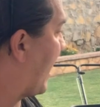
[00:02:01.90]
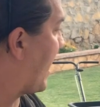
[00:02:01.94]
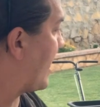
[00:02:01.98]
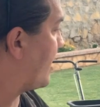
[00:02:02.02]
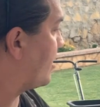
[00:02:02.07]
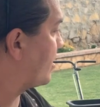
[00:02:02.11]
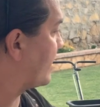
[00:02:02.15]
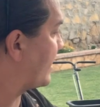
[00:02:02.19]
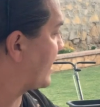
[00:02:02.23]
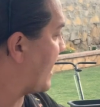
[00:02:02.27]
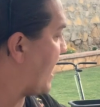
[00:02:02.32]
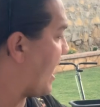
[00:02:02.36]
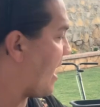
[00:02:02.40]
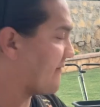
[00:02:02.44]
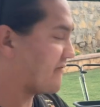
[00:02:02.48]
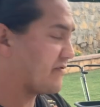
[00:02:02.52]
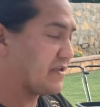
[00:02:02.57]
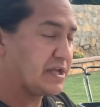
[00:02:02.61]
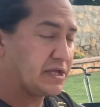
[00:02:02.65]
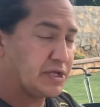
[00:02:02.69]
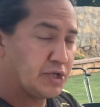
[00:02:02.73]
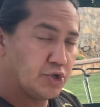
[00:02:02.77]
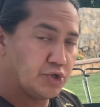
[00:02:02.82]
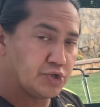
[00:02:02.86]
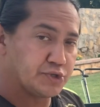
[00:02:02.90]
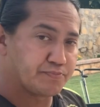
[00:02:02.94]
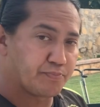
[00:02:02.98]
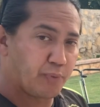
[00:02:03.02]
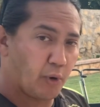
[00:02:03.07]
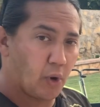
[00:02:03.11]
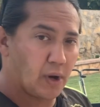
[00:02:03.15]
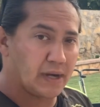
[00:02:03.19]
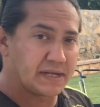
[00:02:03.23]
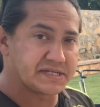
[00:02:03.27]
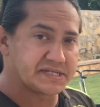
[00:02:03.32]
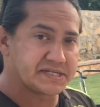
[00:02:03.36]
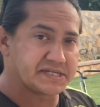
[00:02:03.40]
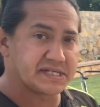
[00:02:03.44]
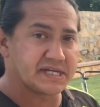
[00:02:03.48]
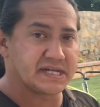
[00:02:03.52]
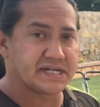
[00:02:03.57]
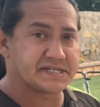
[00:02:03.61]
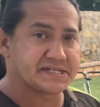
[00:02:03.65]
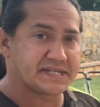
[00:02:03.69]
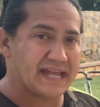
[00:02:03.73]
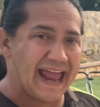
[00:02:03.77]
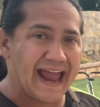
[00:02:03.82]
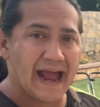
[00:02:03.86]
i only have to use
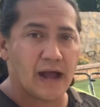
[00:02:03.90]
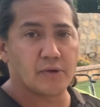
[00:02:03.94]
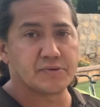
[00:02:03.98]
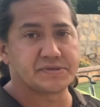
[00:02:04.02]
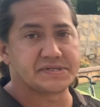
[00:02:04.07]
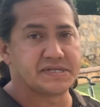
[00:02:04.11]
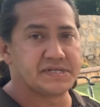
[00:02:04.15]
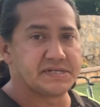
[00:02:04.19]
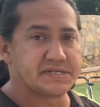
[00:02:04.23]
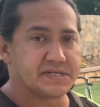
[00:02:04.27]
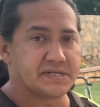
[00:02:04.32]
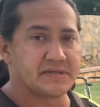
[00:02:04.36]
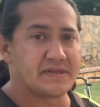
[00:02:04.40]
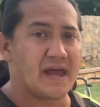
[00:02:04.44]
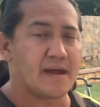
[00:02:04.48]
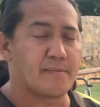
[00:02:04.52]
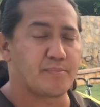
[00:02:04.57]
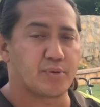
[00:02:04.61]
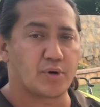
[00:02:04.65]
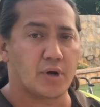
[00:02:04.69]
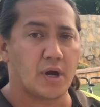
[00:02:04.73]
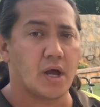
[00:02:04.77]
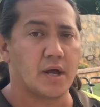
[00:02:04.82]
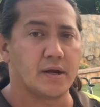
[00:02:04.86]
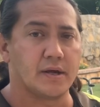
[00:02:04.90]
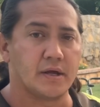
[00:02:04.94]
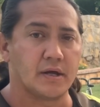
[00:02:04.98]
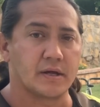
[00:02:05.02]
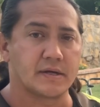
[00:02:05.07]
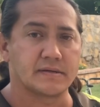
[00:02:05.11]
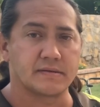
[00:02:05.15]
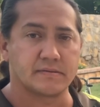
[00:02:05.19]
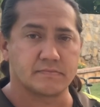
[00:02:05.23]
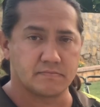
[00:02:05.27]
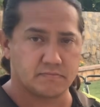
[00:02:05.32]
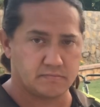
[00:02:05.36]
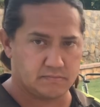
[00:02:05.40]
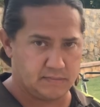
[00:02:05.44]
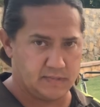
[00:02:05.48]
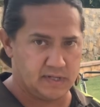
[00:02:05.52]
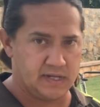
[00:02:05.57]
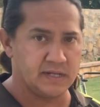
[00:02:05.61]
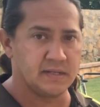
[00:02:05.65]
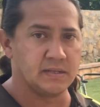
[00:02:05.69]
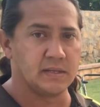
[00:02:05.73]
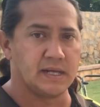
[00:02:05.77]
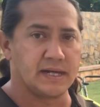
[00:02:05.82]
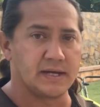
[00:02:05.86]
0.6 ounces of that product
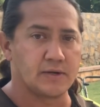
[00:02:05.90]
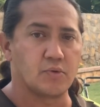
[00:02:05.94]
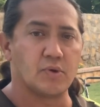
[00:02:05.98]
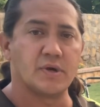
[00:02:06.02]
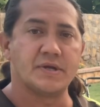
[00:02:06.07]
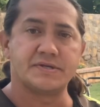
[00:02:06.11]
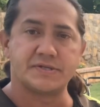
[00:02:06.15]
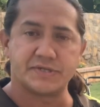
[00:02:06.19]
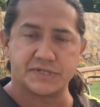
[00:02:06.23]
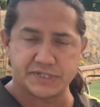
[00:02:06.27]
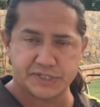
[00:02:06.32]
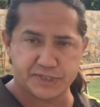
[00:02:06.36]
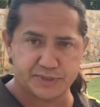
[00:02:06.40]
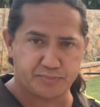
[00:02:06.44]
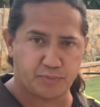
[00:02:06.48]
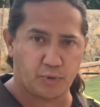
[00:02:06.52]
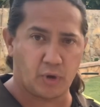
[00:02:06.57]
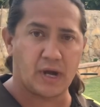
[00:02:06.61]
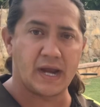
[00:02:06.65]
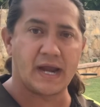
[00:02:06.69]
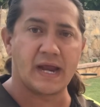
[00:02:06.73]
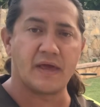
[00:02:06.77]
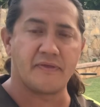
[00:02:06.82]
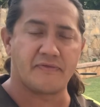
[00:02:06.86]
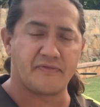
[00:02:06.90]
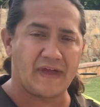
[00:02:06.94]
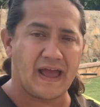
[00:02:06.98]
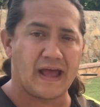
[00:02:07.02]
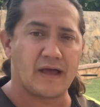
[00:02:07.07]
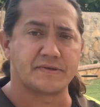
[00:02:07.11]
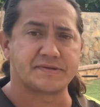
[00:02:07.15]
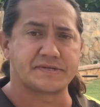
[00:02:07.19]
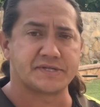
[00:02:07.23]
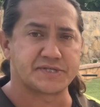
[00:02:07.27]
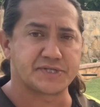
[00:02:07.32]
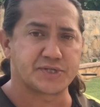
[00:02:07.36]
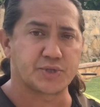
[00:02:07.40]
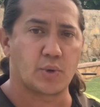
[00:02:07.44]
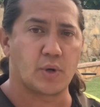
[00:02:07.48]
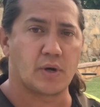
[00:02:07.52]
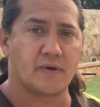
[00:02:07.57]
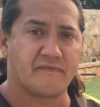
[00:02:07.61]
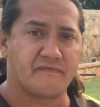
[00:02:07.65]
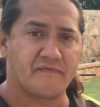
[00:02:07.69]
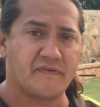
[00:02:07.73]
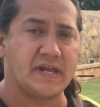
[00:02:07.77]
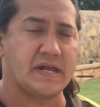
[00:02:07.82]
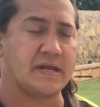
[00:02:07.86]
in liquid to spray a thousand square
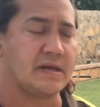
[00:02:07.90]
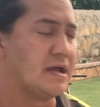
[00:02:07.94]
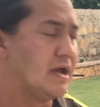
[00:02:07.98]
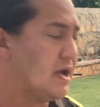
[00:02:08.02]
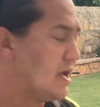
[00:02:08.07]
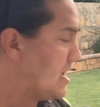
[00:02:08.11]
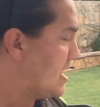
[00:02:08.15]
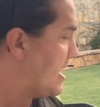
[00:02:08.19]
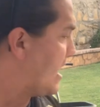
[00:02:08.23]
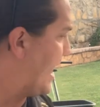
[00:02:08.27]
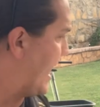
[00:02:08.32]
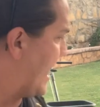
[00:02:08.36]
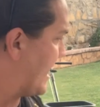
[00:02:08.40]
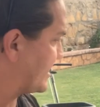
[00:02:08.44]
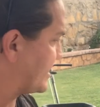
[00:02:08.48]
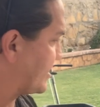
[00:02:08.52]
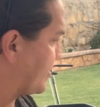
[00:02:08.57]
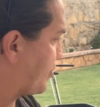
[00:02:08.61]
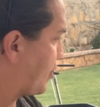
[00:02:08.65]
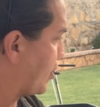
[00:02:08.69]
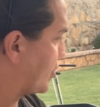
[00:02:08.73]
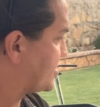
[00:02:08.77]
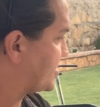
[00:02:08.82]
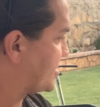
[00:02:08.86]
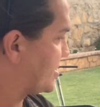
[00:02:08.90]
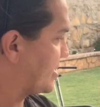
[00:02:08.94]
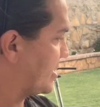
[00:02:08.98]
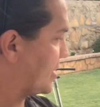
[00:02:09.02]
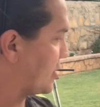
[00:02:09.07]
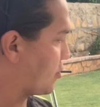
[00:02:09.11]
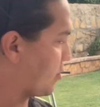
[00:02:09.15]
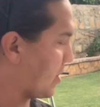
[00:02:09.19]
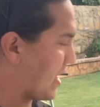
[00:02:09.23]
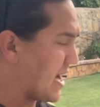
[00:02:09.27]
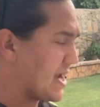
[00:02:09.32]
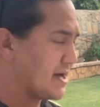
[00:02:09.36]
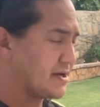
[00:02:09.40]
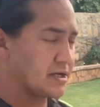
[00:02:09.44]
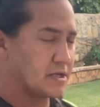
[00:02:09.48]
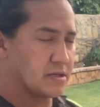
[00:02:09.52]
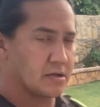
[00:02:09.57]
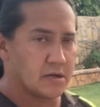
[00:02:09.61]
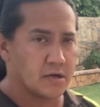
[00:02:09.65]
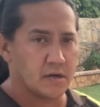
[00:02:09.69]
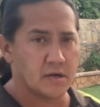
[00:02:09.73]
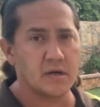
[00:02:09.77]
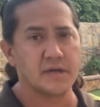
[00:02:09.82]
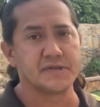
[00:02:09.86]
feet as opposed to the
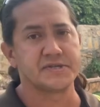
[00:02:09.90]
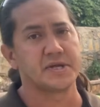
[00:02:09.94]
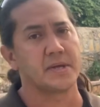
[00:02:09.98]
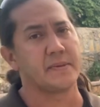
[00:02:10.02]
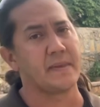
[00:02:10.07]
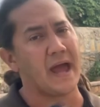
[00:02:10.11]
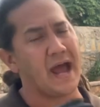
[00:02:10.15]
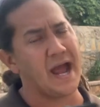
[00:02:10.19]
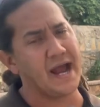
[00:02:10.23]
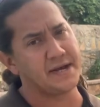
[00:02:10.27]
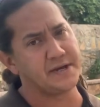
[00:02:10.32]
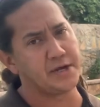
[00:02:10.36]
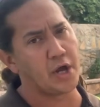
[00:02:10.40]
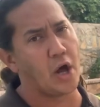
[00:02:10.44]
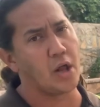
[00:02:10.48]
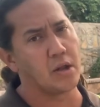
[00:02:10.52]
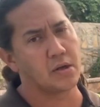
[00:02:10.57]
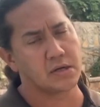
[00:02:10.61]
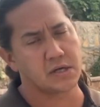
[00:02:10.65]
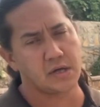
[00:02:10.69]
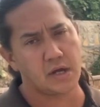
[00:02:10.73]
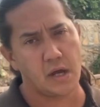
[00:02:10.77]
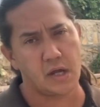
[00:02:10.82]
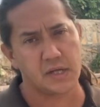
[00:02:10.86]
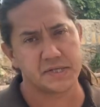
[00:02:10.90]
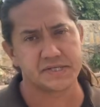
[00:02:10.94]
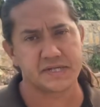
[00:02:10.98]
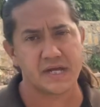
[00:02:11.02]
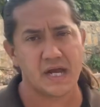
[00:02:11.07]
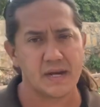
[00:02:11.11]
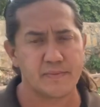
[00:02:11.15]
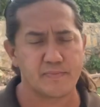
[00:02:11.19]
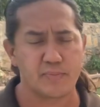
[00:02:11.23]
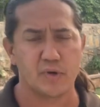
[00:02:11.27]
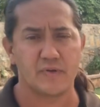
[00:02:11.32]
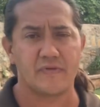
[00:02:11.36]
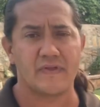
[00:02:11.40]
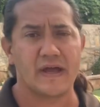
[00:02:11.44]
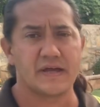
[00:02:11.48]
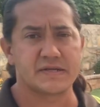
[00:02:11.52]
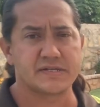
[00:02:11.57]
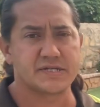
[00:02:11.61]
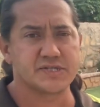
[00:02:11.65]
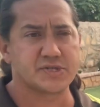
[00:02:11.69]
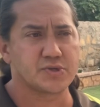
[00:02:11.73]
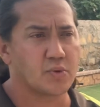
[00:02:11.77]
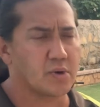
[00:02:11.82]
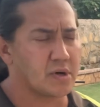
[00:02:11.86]
granular. It's on the high dollar cost side per
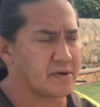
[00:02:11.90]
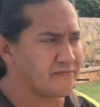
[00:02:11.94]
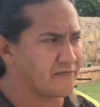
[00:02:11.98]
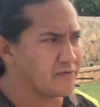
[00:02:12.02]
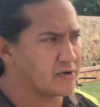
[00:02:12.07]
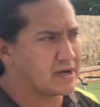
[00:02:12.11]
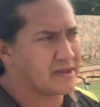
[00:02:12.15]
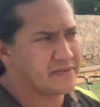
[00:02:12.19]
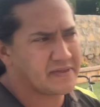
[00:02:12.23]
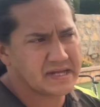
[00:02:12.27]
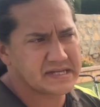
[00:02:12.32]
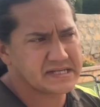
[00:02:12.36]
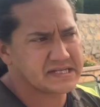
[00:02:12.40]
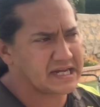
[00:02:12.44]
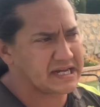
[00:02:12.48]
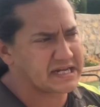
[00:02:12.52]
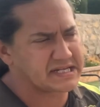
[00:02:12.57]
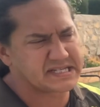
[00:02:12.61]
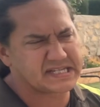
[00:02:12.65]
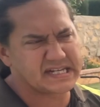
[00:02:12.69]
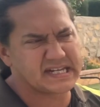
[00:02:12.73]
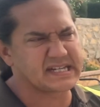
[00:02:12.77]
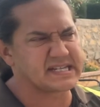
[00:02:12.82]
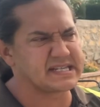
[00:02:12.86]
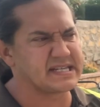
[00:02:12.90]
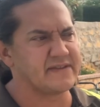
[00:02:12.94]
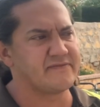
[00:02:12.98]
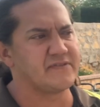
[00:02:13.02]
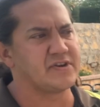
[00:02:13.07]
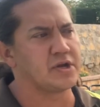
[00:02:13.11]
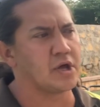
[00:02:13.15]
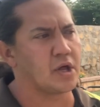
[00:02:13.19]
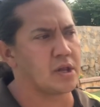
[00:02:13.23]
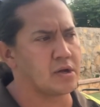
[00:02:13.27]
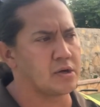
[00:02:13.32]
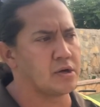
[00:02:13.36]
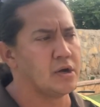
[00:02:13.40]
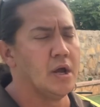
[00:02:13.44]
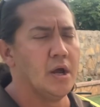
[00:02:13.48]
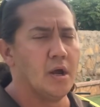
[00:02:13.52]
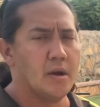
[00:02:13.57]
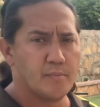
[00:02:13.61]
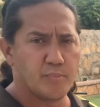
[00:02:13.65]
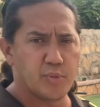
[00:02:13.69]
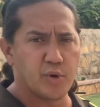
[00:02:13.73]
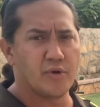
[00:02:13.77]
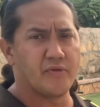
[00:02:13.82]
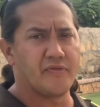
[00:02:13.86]
thousand square foot. I think it's like a six, seven dollar
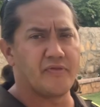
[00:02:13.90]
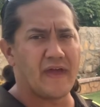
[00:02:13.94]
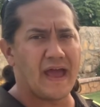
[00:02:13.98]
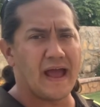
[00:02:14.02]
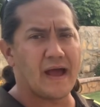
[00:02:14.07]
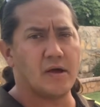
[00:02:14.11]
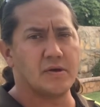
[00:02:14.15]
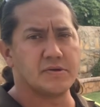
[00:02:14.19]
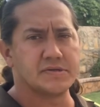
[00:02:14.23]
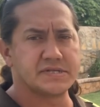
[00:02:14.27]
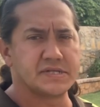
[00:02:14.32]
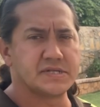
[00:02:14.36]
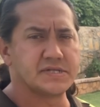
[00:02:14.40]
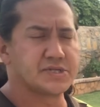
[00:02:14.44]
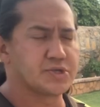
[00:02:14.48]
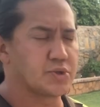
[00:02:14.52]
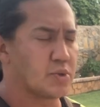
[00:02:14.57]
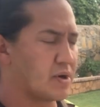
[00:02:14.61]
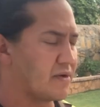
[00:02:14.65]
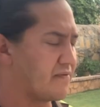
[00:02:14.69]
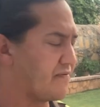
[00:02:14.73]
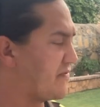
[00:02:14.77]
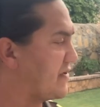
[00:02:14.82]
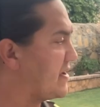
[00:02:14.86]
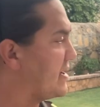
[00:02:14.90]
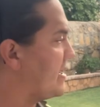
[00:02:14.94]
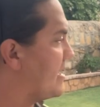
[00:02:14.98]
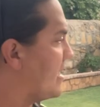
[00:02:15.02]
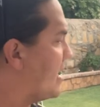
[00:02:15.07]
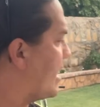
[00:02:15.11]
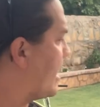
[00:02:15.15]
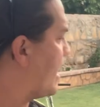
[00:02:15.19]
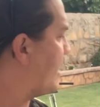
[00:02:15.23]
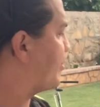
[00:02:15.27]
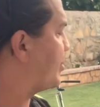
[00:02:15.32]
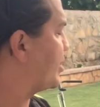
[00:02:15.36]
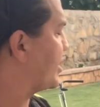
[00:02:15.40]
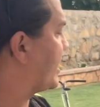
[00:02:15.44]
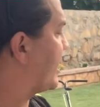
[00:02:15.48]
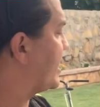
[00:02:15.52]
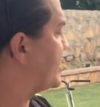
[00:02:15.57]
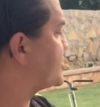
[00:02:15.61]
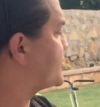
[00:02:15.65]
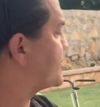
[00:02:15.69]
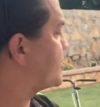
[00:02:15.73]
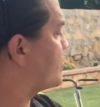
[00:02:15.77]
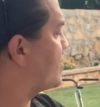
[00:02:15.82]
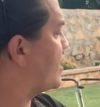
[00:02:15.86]
per thousand square feet
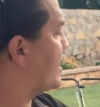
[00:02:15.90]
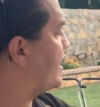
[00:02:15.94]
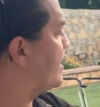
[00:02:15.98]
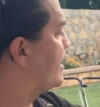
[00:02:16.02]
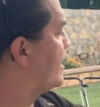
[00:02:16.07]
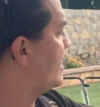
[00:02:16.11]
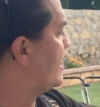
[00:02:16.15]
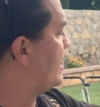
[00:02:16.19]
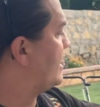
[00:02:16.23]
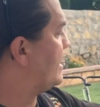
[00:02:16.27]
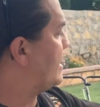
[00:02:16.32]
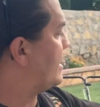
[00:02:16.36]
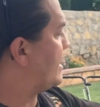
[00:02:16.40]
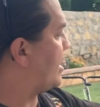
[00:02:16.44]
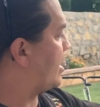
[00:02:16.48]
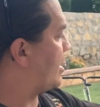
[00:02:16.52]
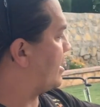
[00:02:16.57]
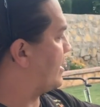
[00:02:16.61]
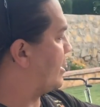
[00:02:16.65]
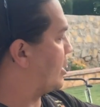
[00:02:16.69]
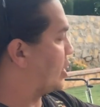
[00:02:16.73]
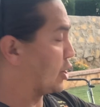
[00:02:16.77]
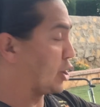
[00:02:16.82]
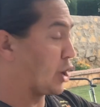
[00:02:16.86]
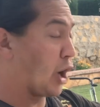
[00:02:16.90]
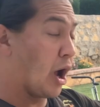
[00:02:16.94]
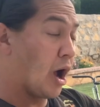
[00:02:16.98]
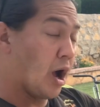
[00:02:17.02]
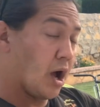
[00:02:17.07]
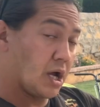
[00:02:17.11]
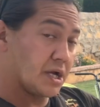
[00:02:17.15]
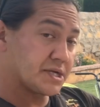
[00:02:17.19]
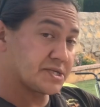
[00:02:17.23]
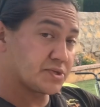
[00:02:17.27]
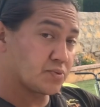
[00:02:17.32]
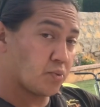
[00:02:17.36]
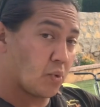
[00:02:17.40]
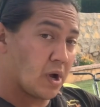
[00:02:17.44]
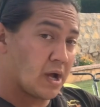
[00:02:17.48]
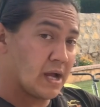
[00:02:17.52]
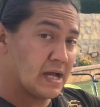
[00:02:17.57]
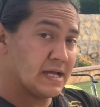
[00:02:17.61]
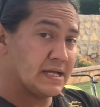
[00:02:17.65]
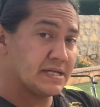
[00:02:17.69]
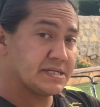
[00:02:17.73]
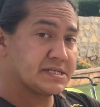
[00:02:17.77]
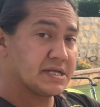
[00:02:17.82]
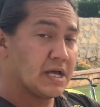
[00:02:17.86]
application rate on, on cost
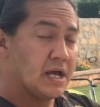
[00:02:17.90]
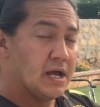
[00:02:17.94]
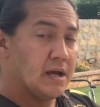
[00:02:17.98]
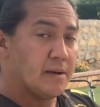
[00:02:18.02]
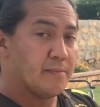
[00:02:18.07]
wise.